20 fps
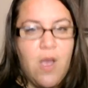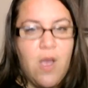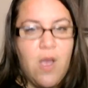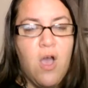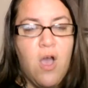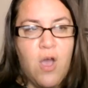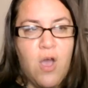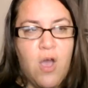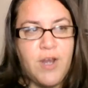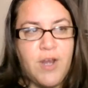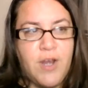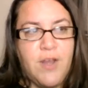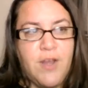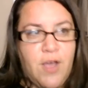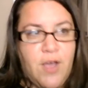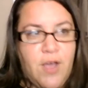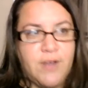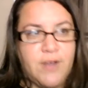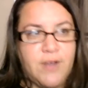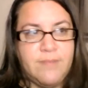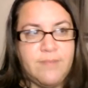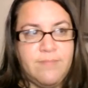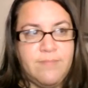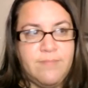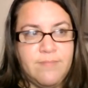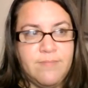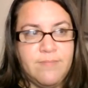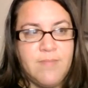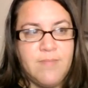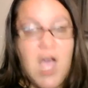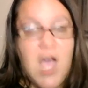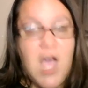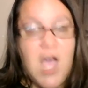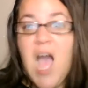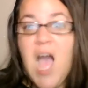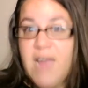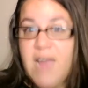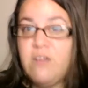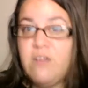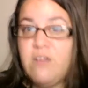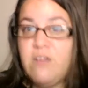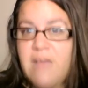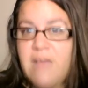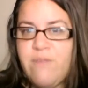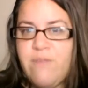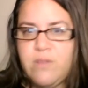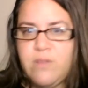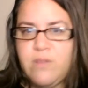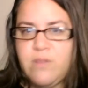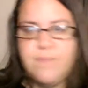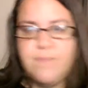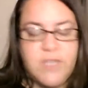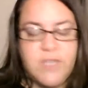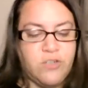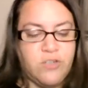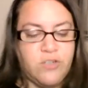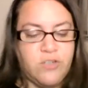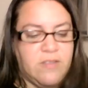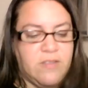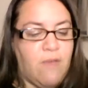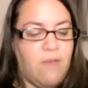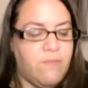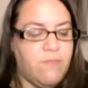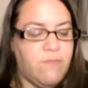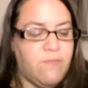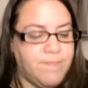on a higher level than yourself.